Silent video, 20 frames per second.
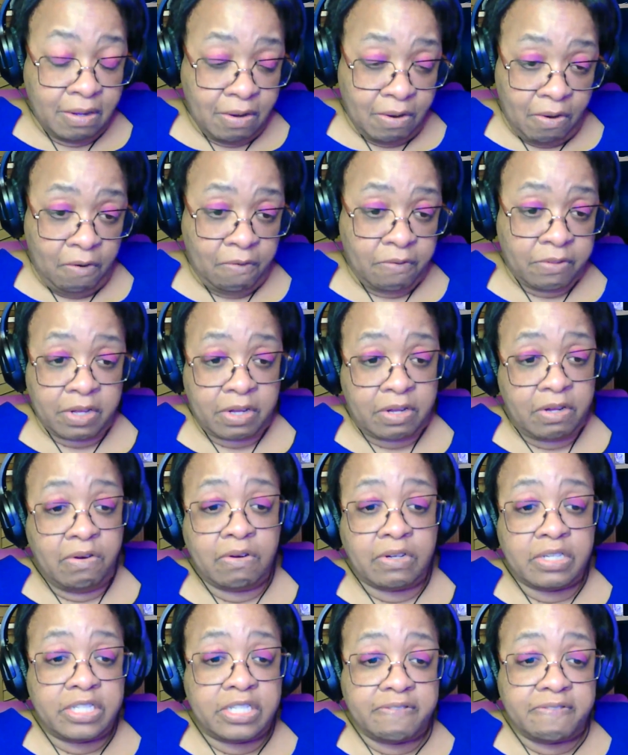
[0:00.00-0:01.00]
over the
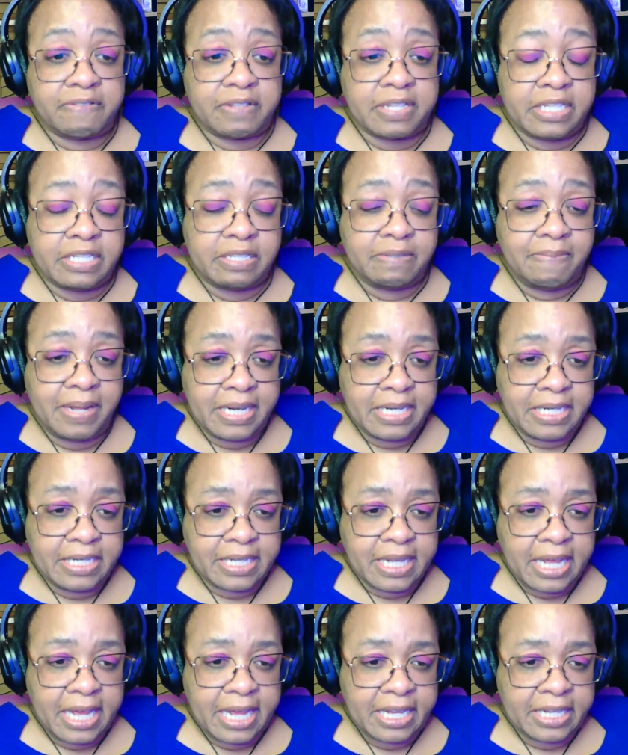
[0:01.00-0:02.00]
course of these many
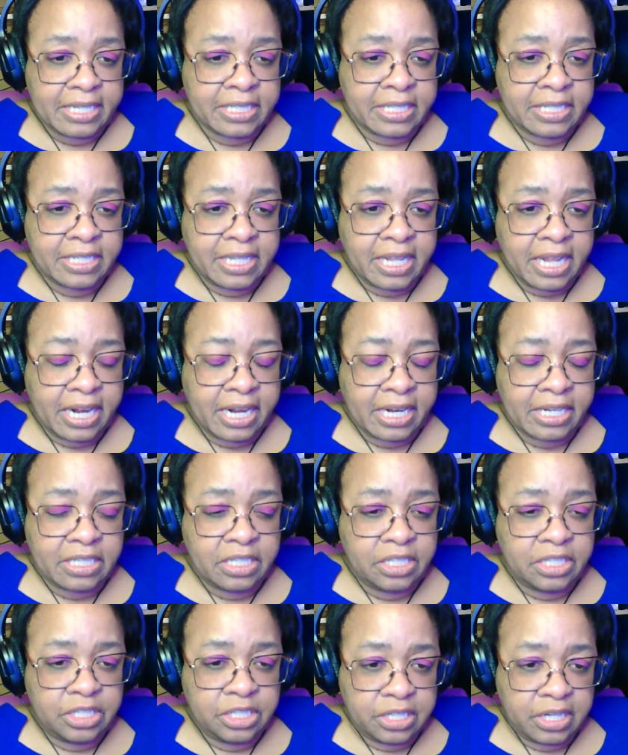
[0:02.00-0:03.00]
days that I
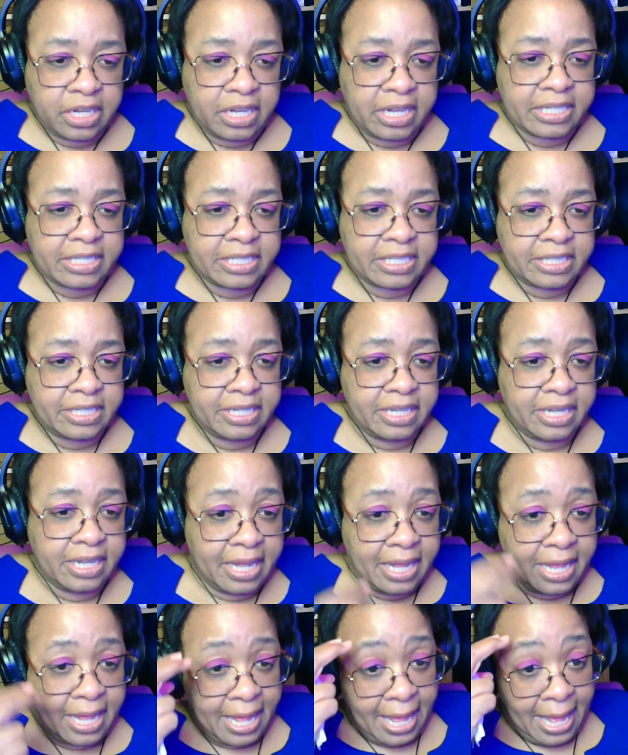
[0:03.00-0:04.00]
just
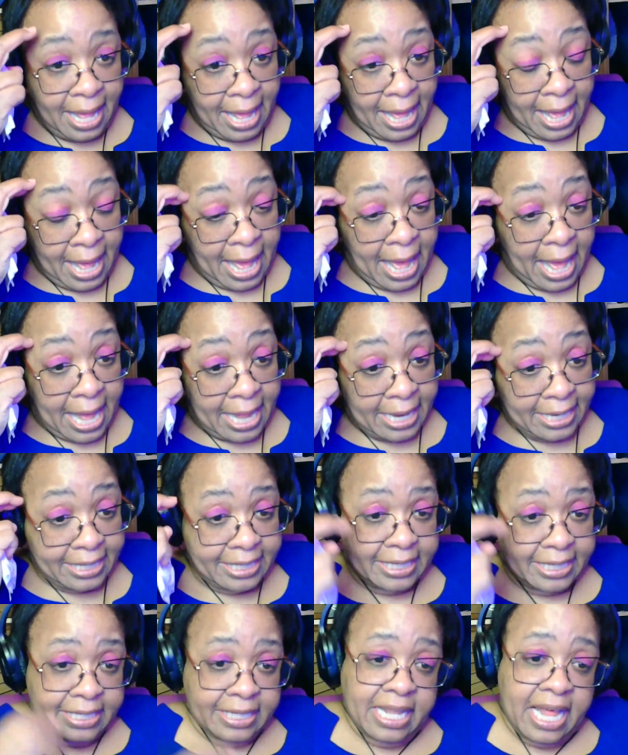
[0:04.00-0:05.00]
had
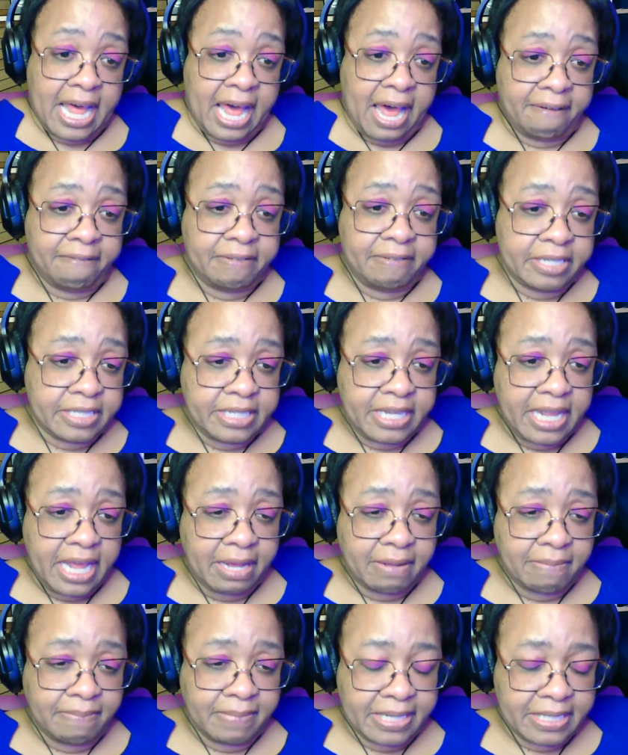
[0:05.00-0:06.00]
to laugh and
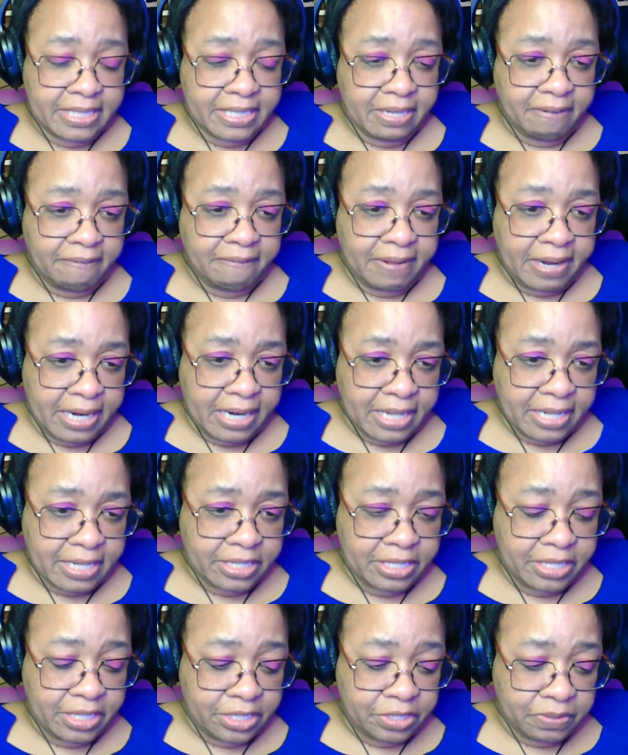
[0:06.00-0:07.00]
take myself out of the
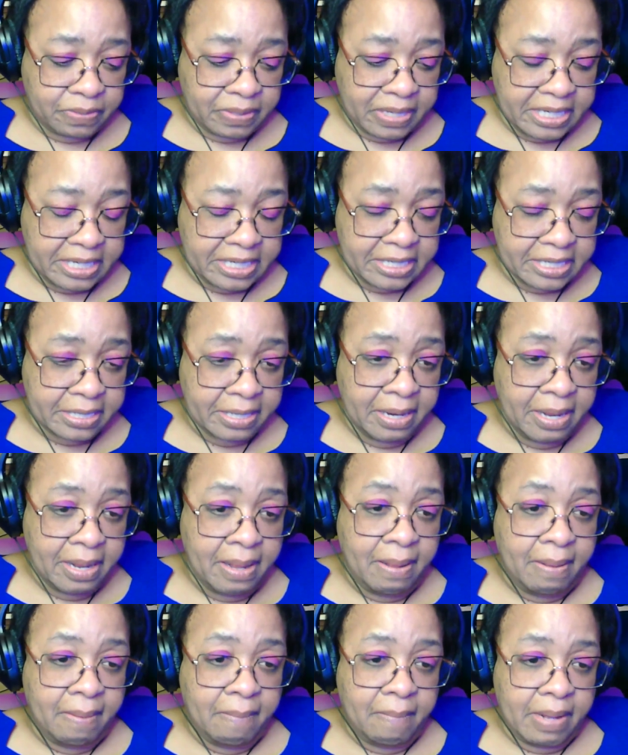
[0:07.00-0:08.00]
situation.
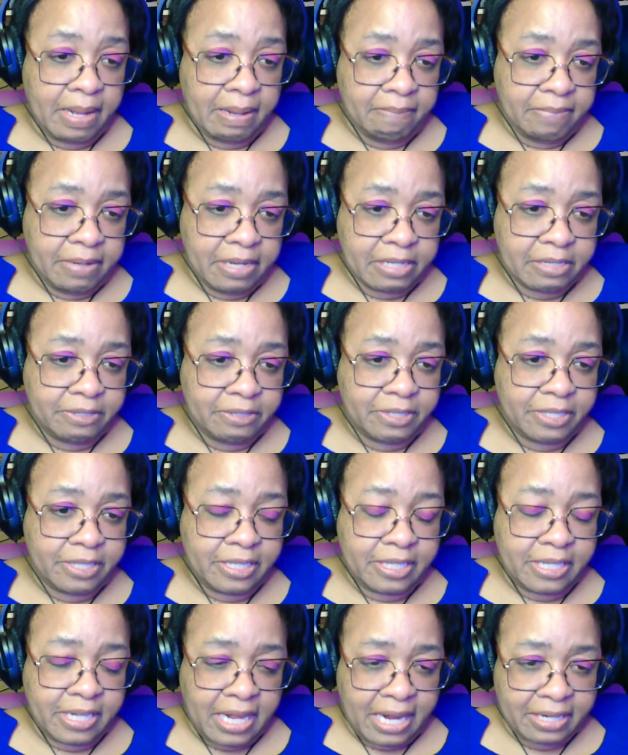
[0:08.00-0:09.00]
My mother's
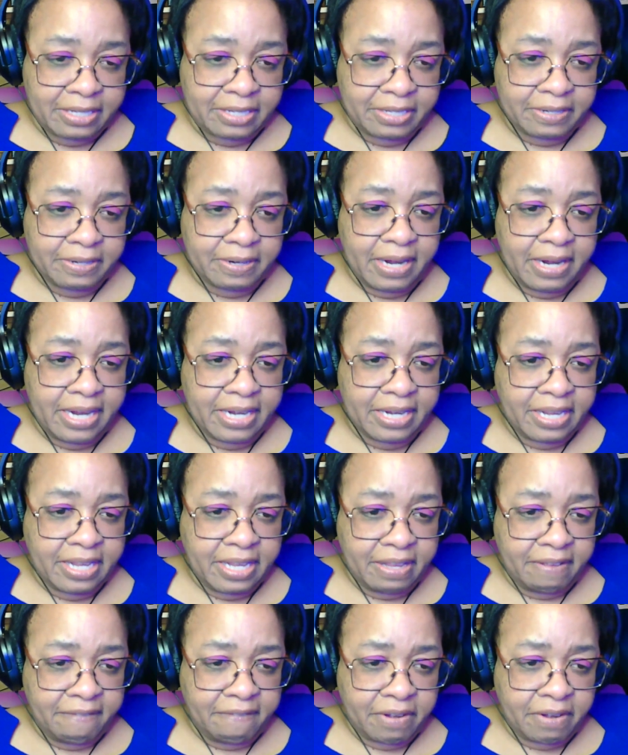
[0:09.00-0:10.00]
doctor had
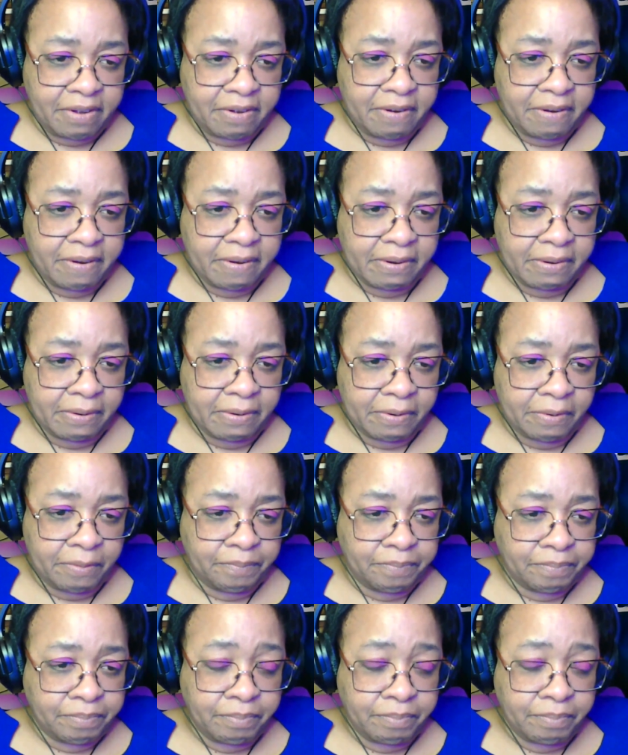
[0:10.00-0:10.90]
given her,